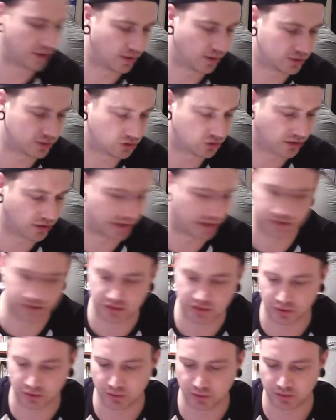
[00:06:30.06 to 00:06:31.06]
straight
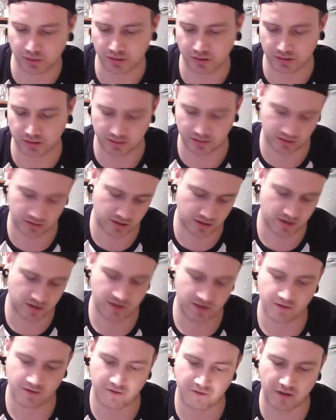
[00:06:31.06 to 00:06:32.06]
into
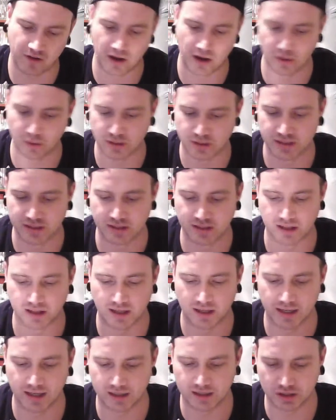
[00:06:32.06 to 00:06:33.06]
filed into the
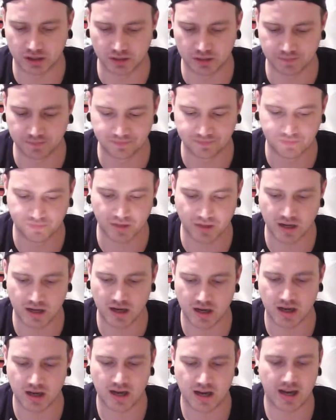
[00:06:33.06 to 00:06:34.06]
collection.
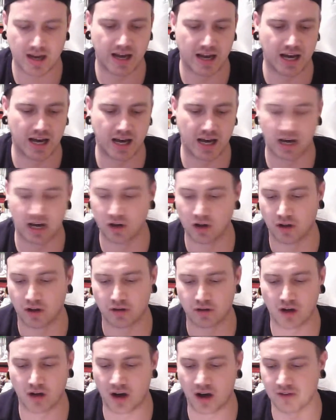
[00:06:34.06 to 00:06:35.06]
A lot of
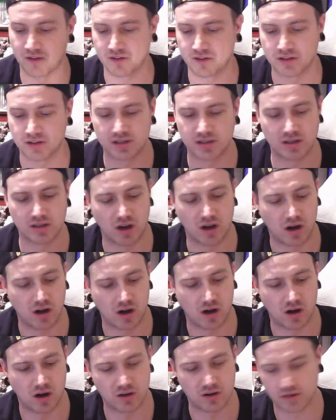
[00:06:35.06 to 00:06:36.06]
the others
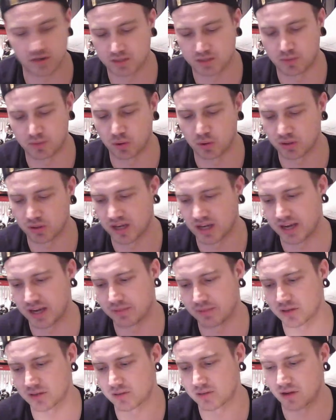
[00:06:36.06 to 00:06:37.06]
are sports
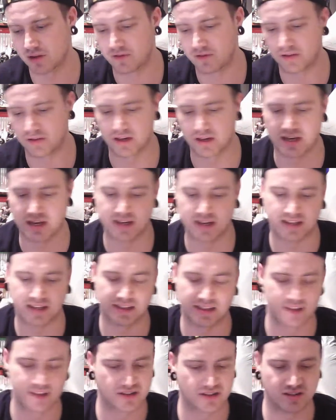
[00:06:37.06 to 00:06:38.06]
games. So for the Kinect,
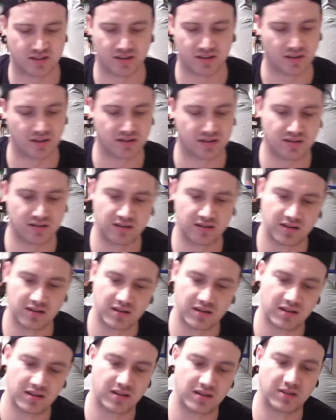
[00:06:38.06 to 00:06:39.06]
they're just the
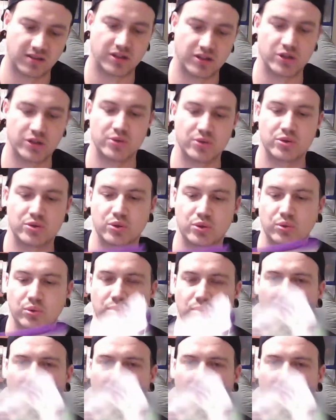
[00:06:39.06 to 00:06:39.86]
usual